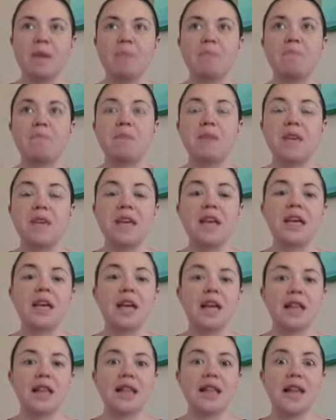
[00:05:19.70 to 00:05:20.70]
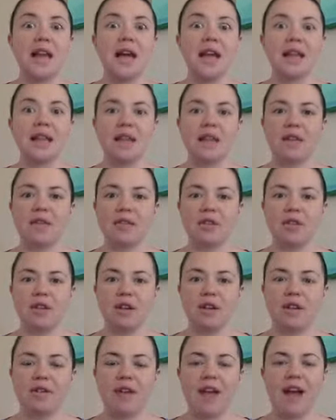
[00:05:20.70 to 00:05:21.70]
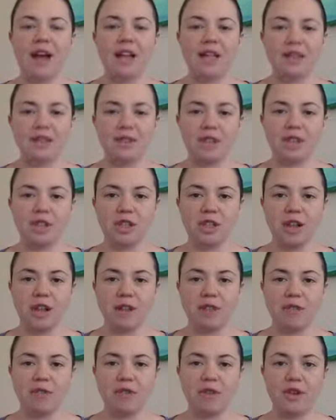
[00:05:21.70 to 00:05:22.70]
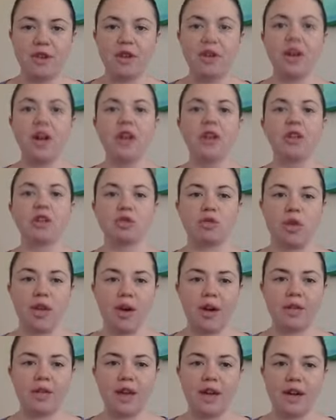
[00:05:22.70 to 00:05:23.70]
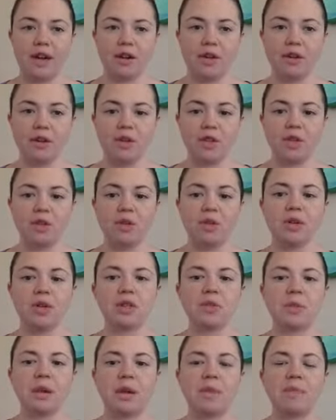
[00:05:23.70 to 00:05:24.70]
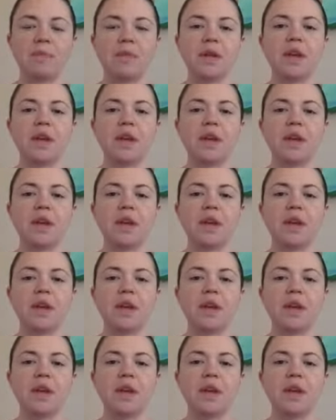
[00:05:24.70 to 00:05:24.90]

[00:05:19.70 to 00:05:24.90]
being in that level of activation and fear and drawing that energy towards me.